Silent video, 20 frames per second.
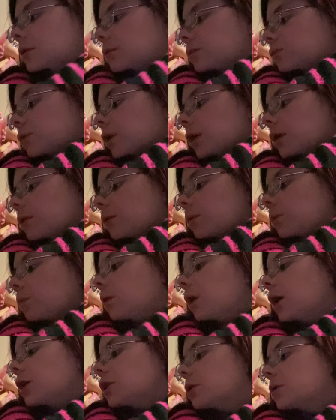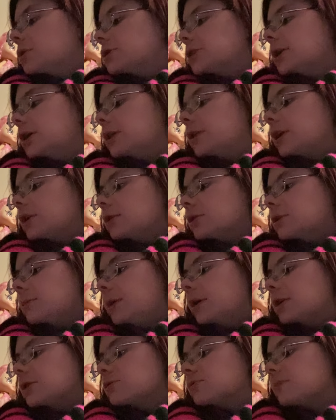Well, one, no one said anything to
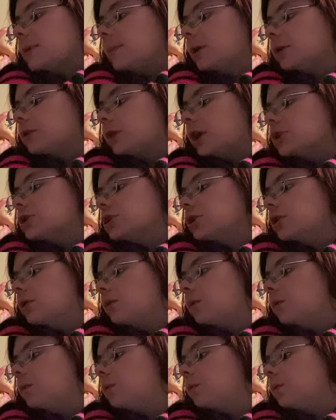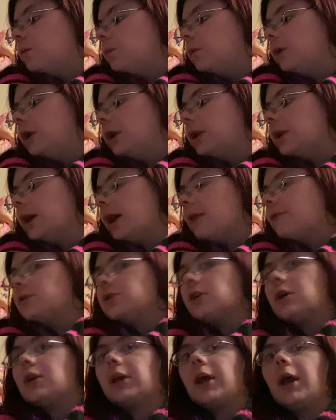me because it was my birthday. Two, we didn't have a
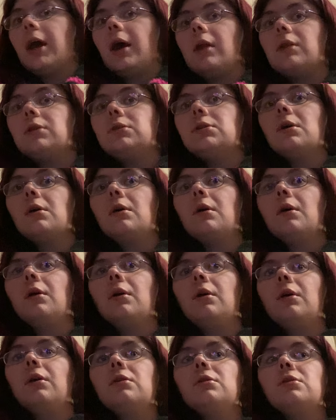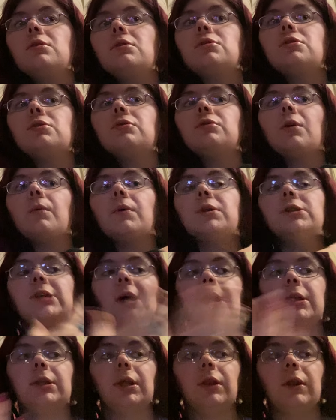ton of kids. So no one
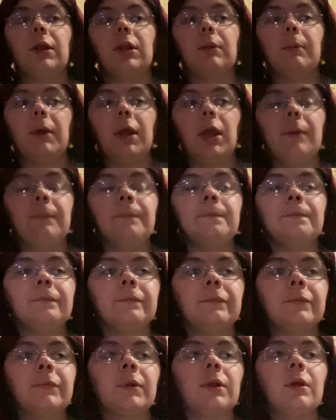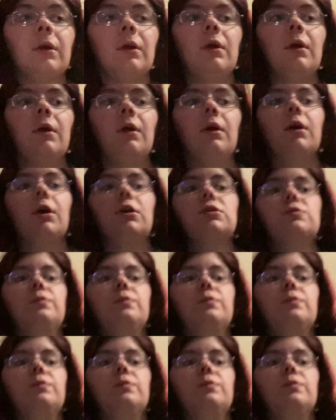said anything to me because